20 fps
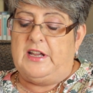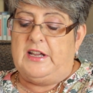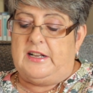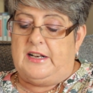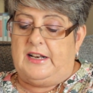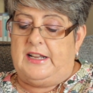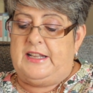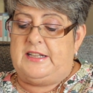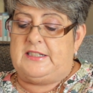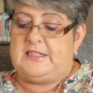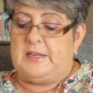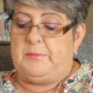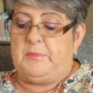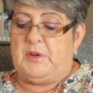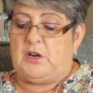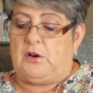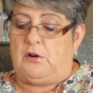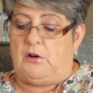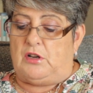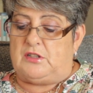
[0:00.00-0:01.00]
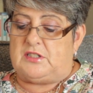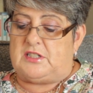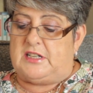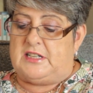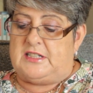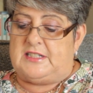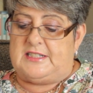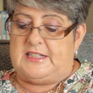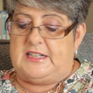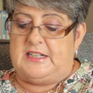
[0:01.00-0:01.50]
leads him across
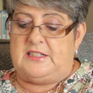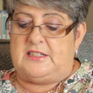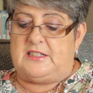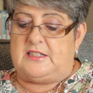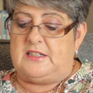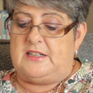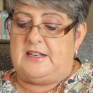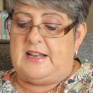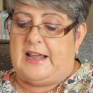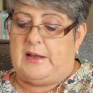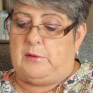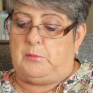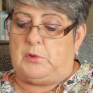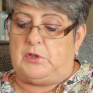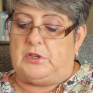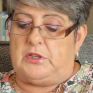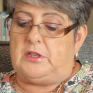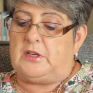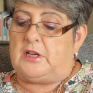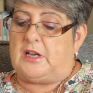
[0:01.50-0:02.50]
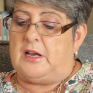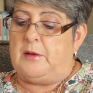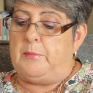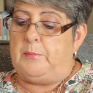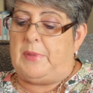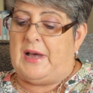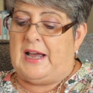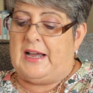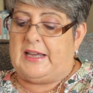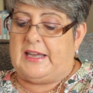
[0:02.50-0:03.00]
a sinister network
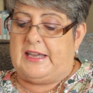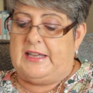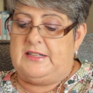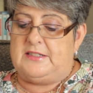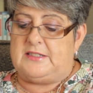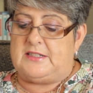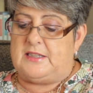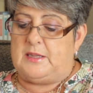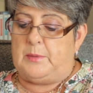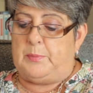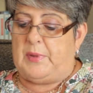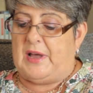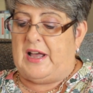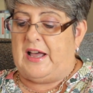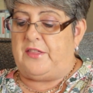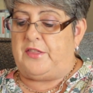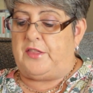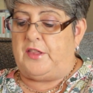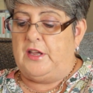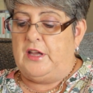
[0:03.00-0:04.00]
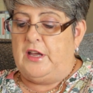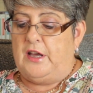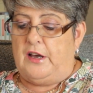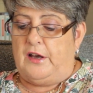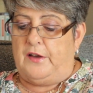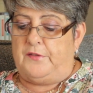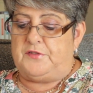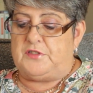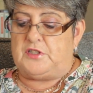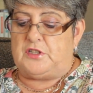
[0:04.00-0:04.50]
and back into the path
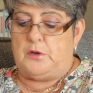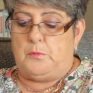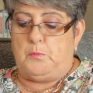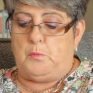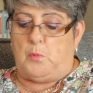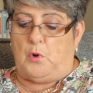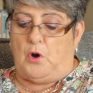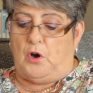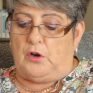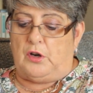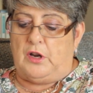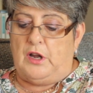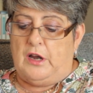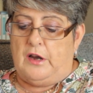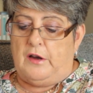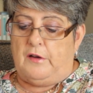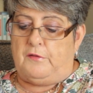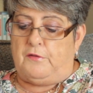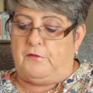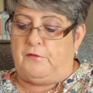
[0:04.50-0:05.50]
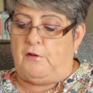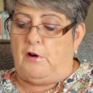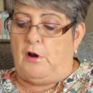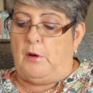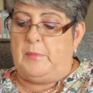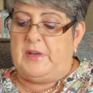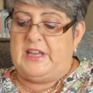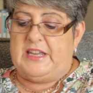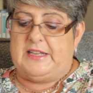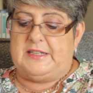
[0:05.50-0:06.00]
of someone
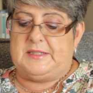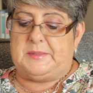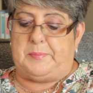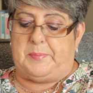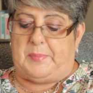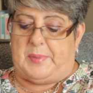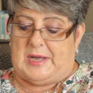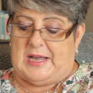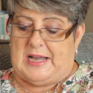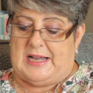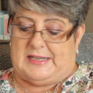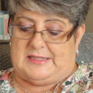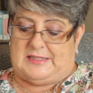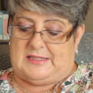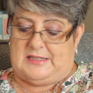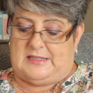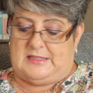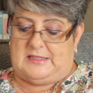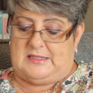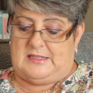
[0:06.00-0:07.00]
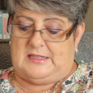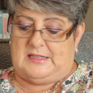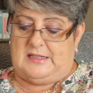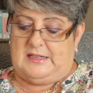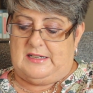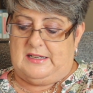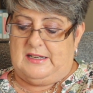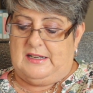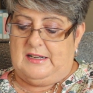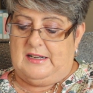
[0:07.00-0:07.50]
from his past.
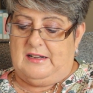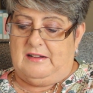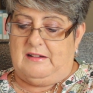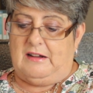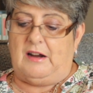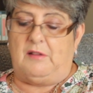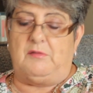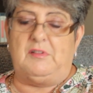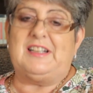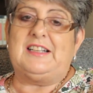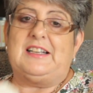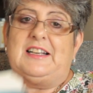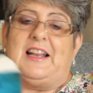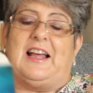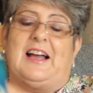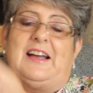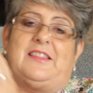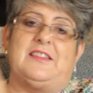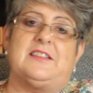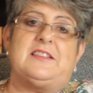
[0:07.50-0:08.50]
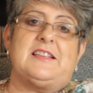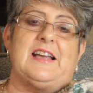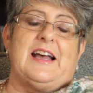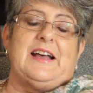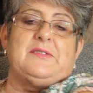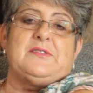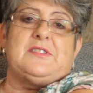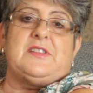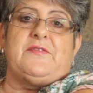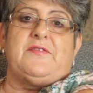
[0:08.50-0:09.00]
I really like the
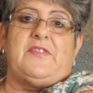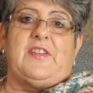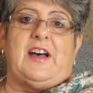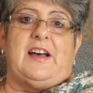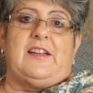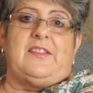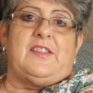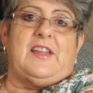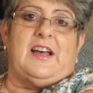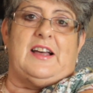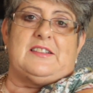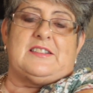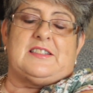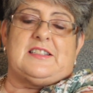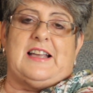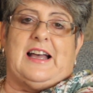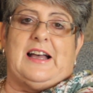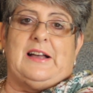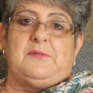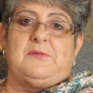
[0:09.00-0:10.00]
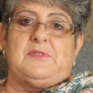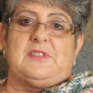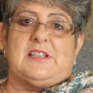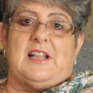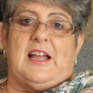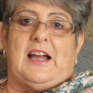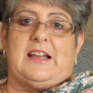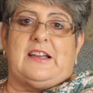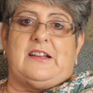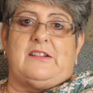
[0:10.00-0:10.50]
sounds of that. That sounds
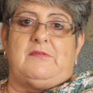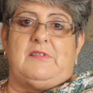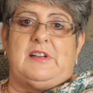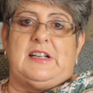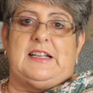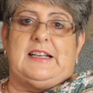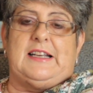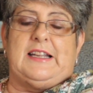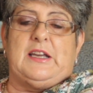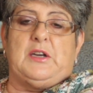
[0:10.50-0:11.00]
like a really